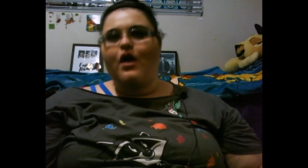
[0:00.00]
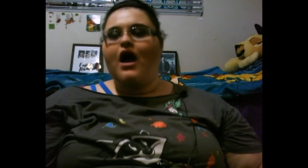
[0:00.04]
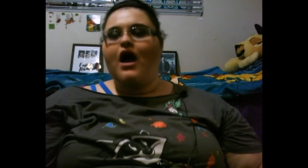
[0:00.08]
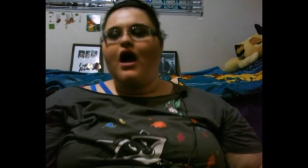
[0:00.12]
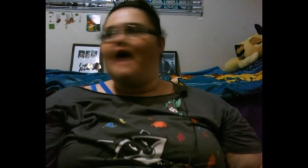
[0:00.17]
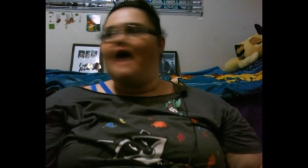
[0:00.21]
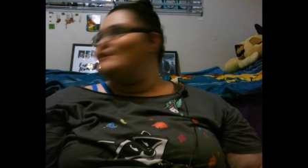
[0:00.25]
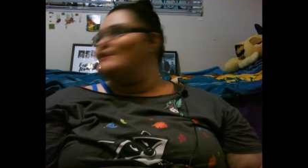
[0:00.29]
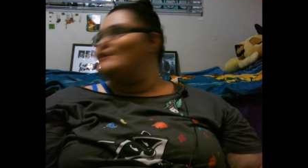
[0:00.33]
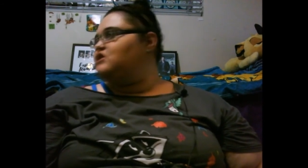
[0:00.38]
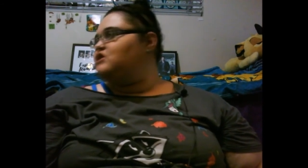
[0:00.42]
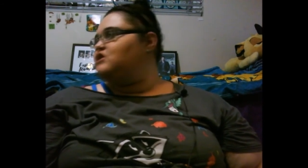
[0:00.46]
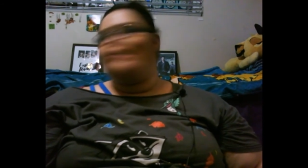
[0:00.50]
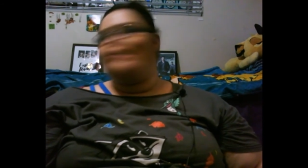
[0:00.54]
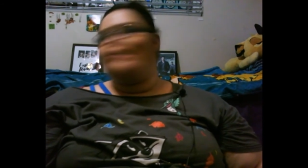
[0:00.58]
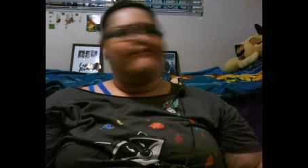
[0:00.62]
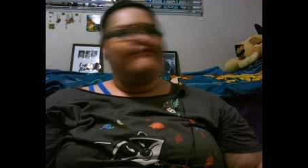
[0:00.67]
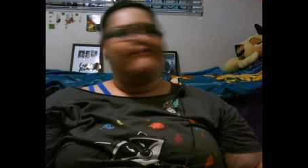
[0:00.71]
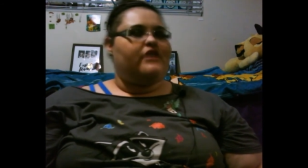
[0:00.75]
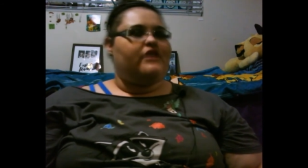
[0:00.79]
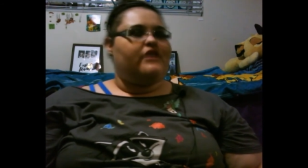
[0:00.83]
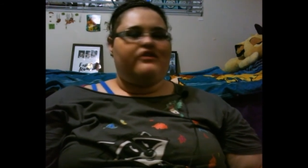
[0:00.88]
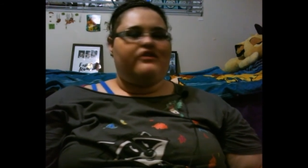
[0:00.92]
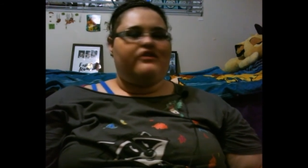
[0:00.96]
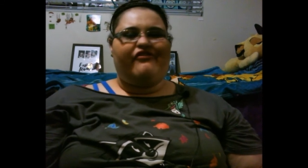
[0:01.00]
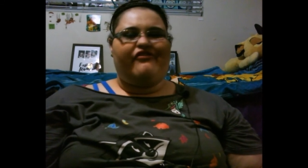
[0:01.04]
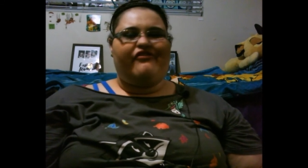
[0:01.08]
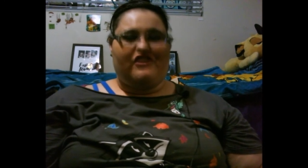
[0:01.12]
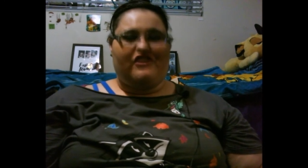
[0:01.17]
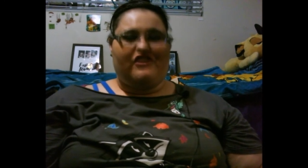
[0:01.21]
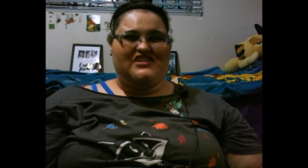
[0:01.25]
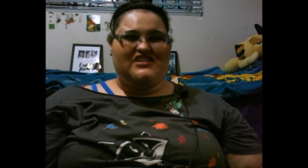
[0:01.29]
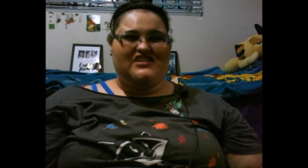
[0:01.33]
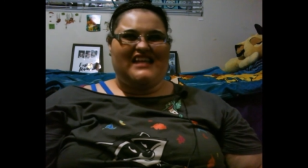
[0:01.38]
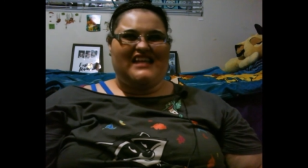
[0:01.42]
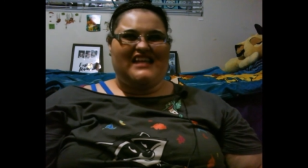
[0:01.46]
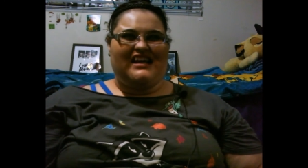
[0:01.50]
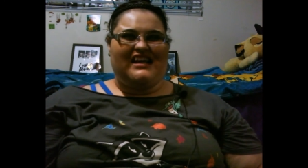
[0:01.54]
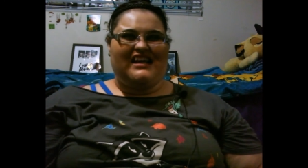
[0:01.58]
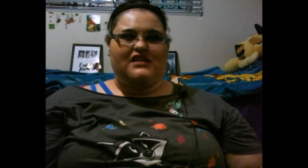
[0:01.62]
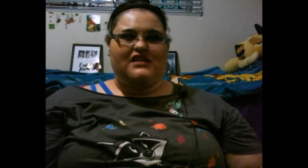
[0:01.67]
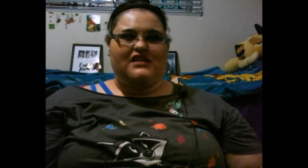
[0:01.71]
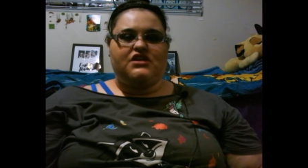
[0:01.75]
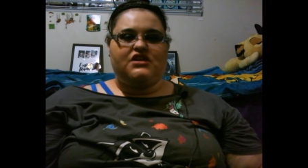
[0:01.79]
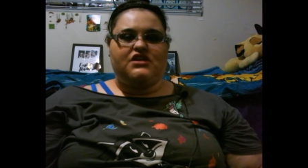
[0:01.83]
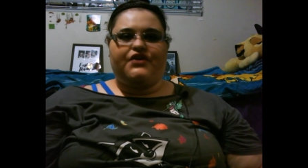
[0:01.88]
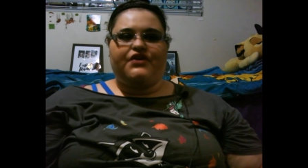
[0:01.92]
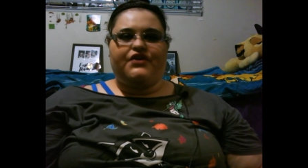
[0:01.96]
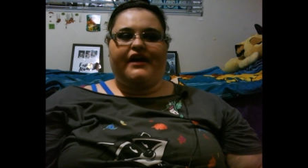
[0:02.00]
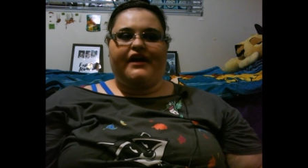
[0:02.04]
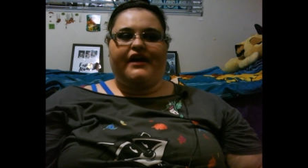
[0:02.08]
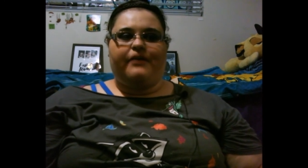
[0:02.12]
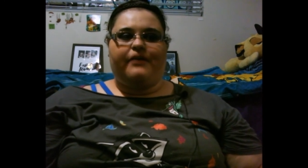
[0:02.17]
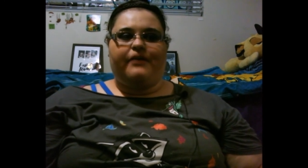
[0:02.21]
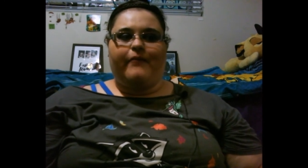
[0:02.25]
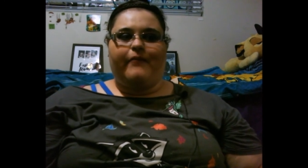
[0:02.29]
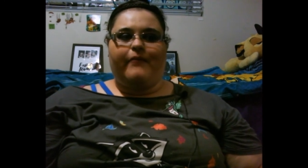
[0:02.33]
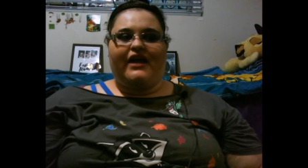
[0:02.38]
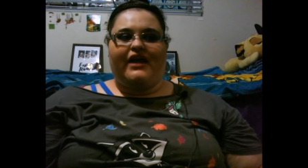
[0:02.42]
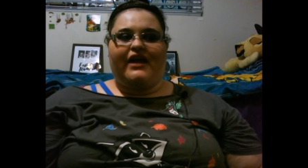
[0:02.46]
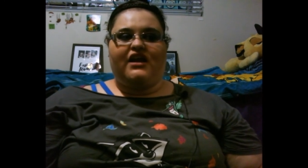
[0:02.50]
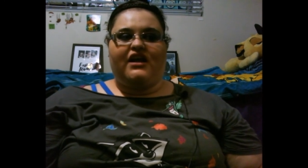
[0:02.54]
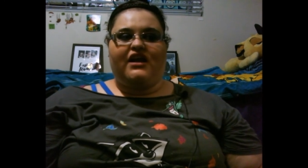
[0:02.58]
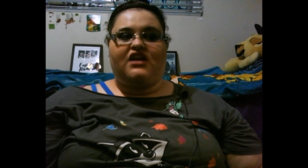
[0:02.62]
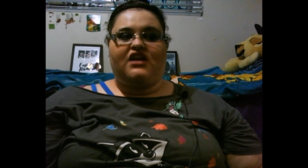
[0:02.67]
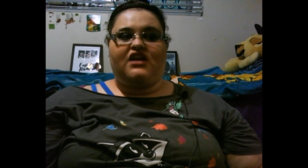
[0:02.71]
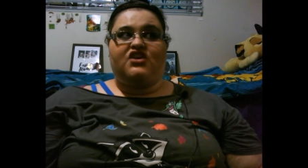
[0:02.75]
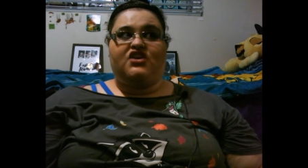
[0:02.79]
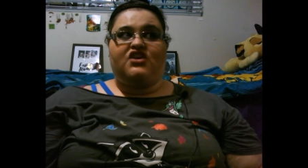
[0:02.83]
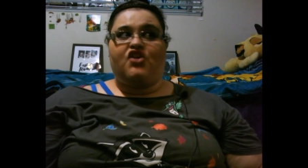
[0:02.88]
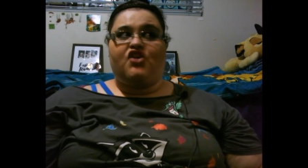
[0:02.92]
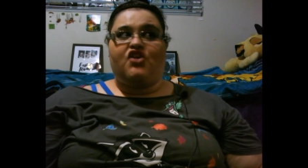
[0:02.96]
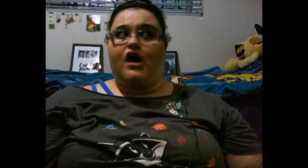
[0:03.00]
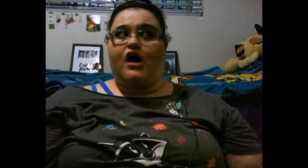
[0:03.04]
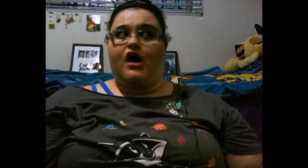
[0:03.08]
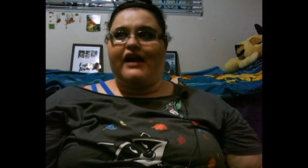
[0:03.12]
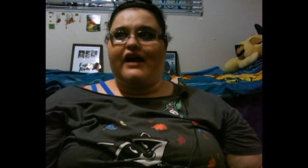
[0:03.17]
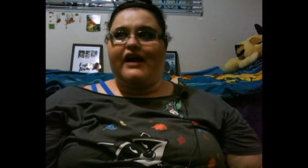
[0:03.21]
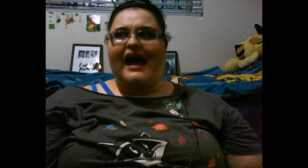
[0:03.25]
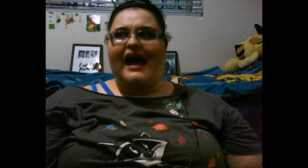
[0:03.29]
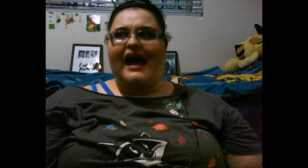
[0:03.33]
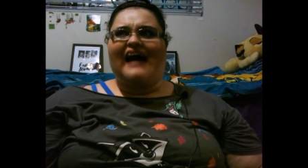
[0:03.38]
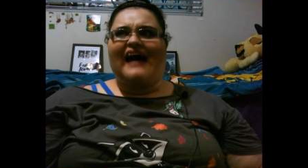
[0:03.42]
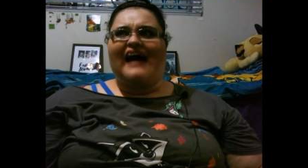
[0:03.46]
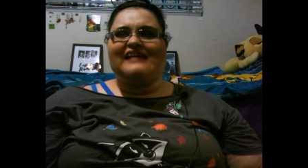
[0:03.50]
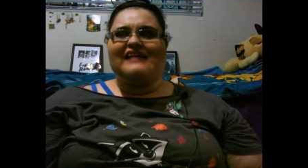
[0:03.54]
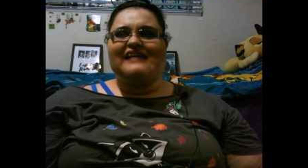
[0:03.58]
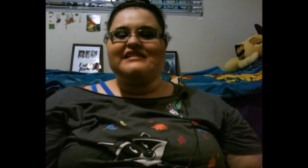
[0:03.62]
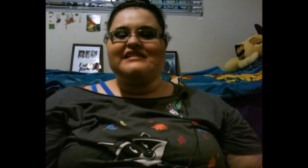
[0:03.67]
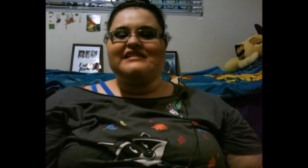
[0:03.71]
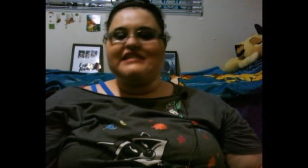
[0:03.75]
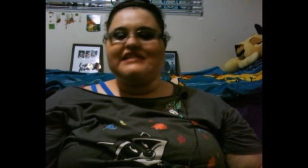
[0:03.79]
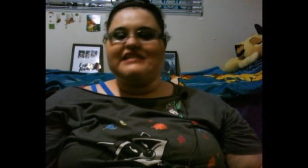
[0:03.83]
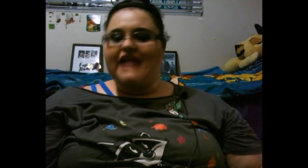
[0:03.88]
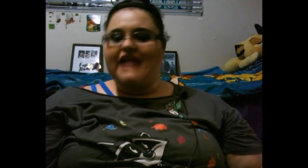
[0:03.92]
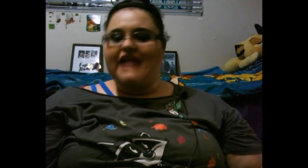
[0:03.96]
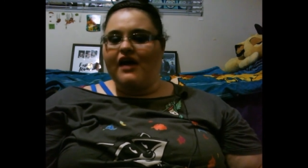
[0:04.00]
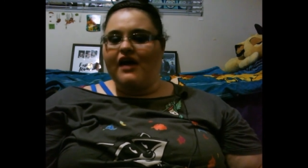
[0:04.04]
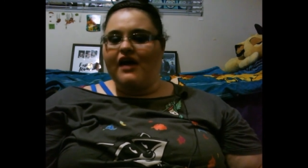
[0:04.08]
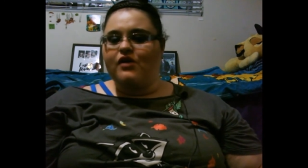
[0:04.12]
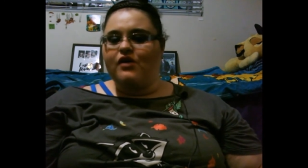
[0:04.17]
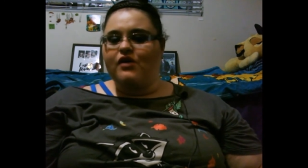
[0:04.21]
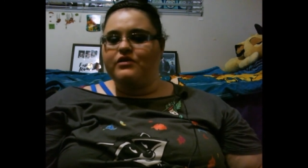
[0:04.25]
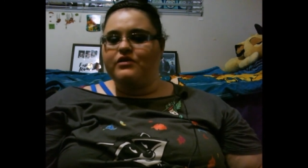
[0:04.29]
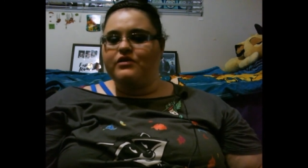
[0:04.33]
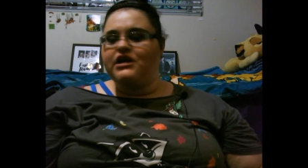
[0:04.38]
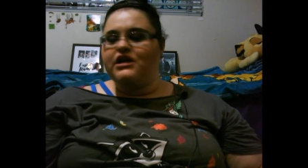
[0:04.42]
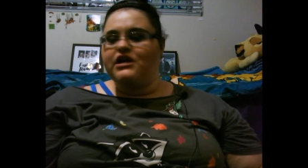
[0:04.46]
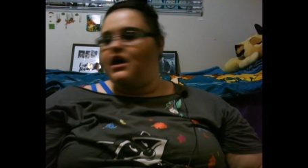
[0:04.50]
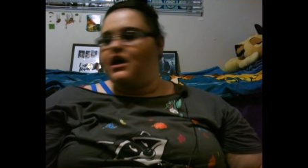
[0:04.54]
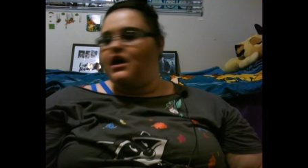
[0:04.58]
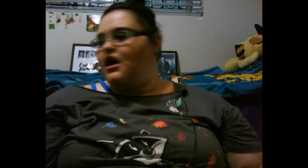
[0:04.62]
I do have it on the first setting to try and make it not as loud.